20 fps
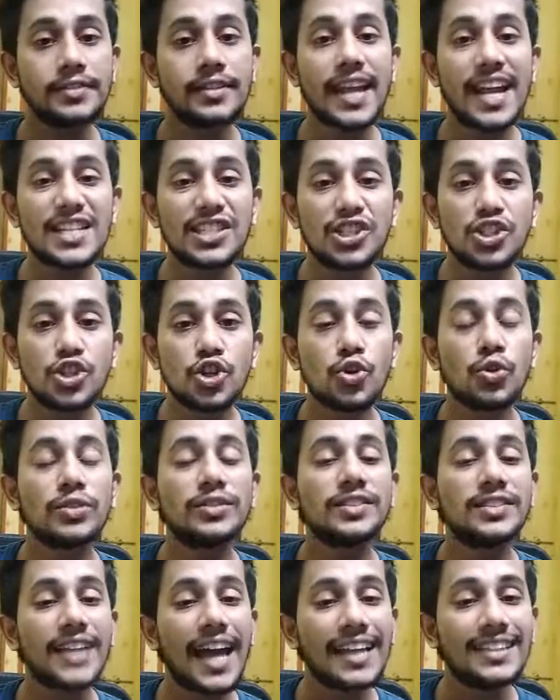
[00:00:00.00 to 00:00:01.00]

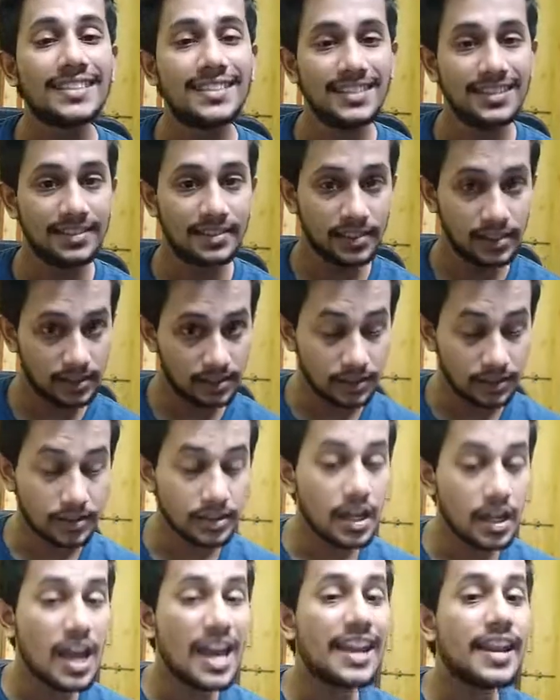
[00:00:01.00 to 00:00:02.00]
gastroschisis.
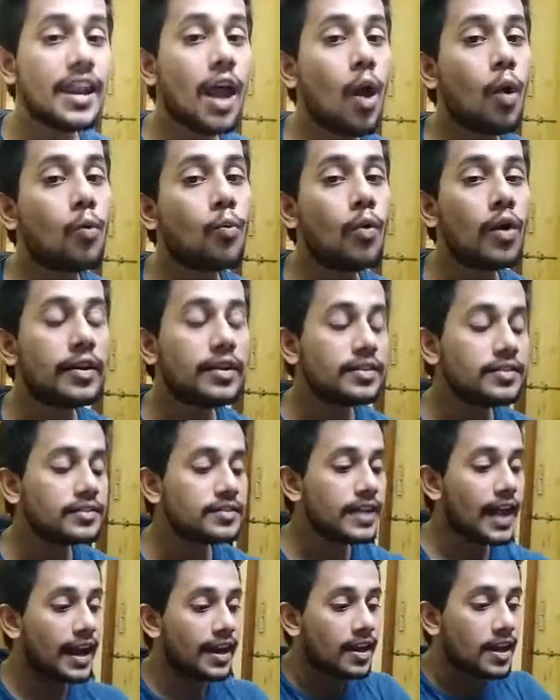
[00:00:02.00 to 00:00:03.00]
Now what is
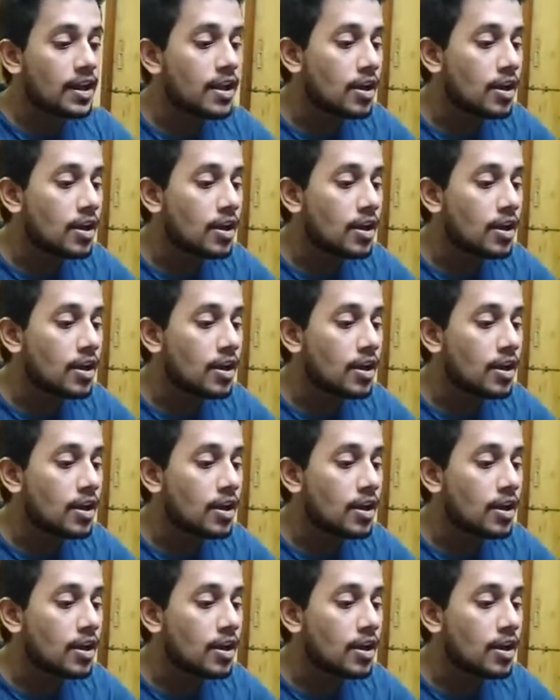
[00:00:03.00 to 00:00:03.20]
that?